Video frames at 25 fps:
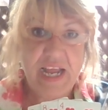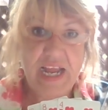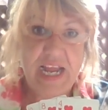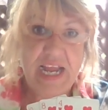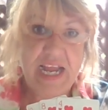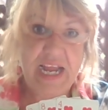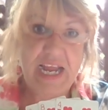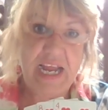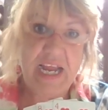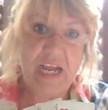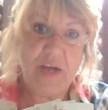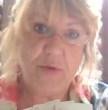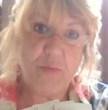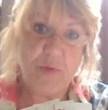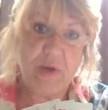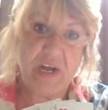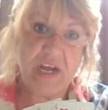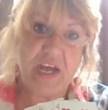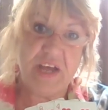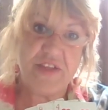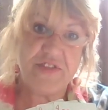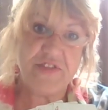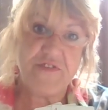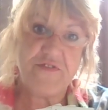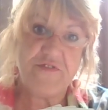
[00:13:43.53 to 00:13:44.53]
And we
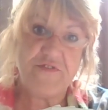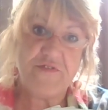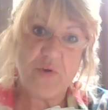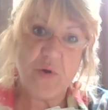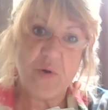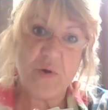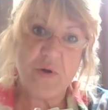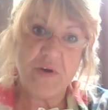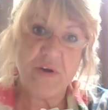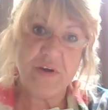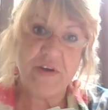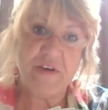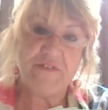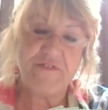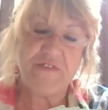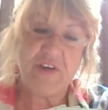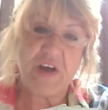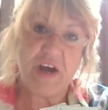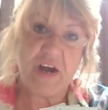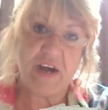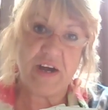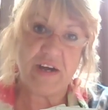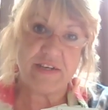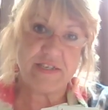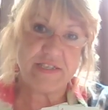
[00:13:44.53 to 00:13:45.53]
got the 4 of
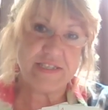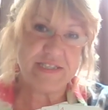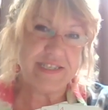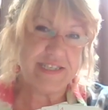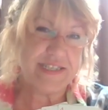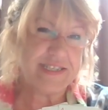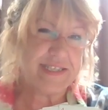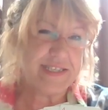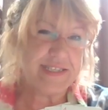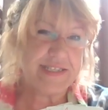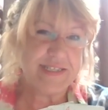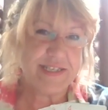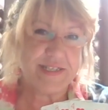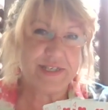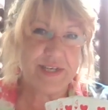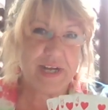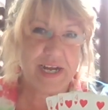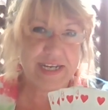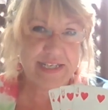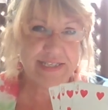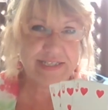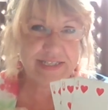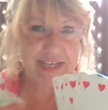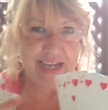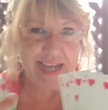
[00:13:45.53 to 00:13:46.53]
Hearts. This is a
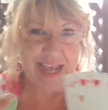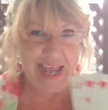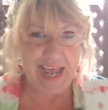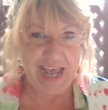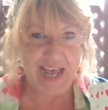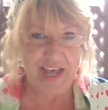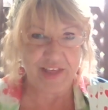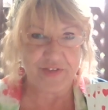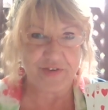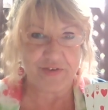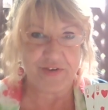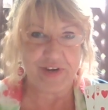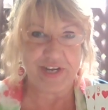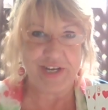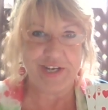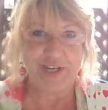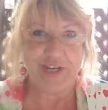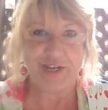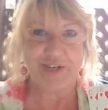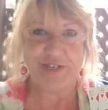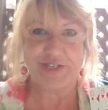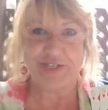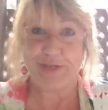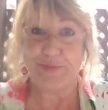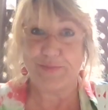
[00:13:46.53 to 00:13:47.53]
nice gathering.
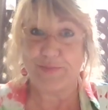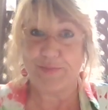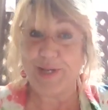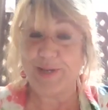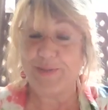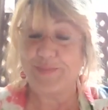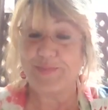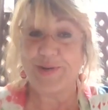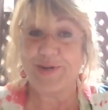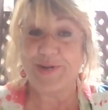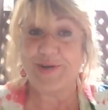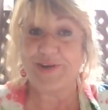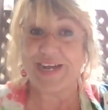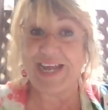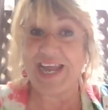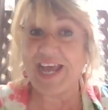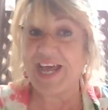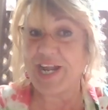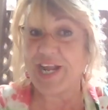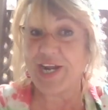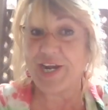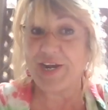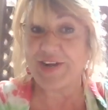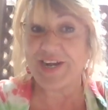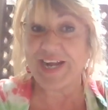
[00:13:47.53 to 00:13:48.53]
Usually people are
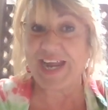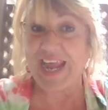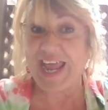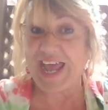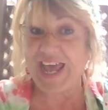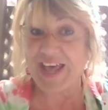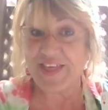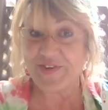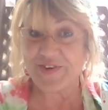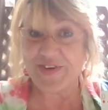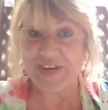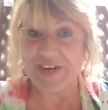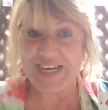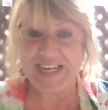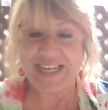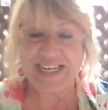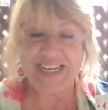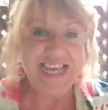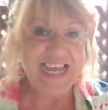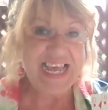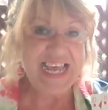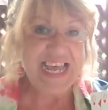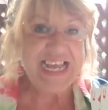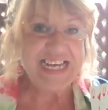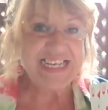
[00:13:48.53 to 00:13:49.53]
gathering
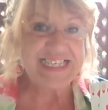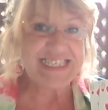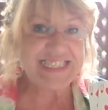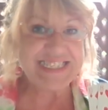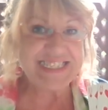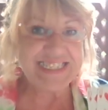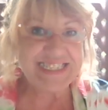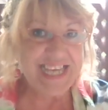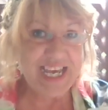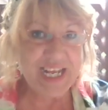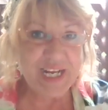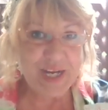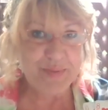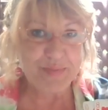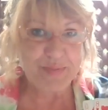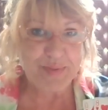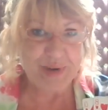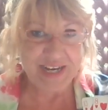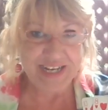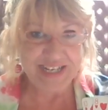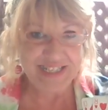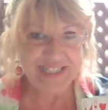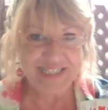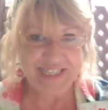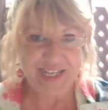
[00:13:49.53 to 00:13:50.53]
to
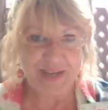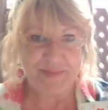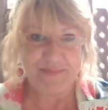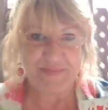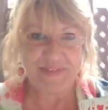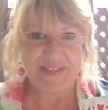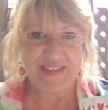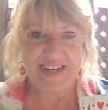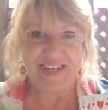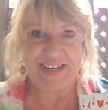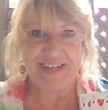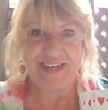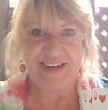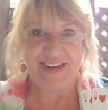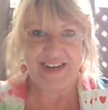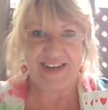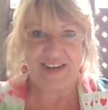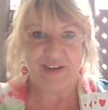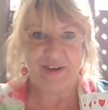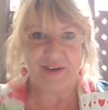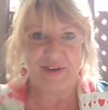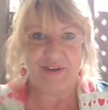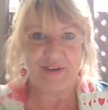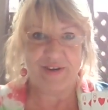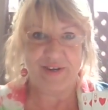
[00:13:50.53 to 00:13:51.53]
celebrate something
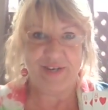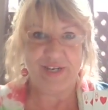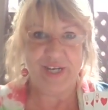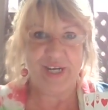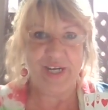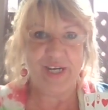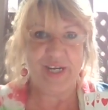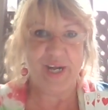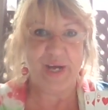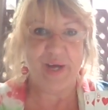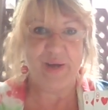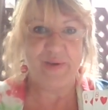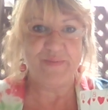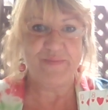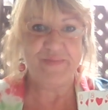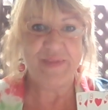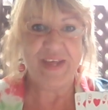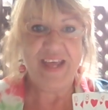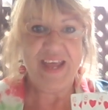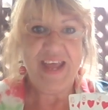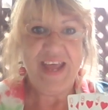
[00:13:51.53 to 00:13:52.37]
here, you know.